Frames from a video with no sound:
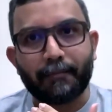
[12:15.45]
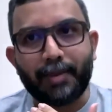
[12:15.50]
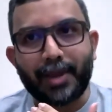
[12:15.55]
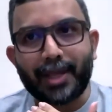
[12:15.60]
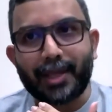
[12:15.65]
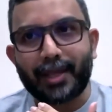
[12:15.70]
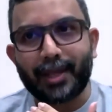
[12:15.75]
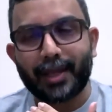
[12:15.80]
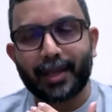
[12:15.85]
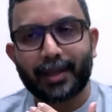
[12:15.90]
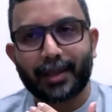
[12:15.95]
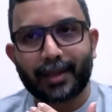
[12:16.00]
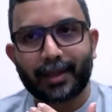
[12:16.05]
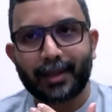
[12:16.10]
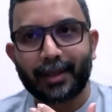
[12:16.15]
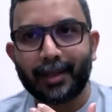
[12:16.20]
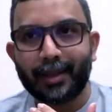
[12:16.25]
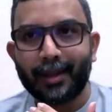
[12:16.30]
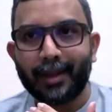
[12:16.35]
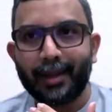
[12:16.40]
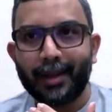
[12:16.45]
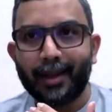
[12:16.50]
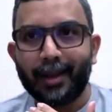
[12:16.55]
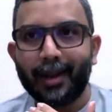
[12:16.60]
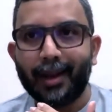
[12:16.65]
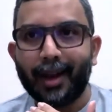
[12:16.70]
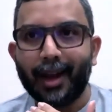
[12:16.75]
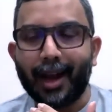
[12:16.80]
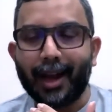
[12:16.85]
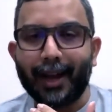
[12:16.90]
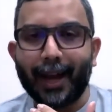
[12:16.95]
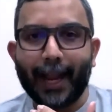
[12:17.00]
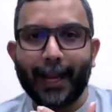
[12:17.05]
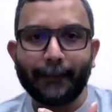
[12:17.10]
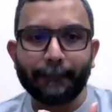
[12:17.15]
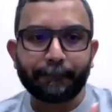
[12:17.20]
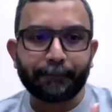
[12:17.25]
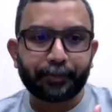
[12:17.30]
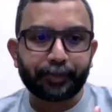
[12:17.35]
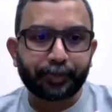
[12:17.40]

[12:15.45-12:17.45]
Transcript: business. Alright?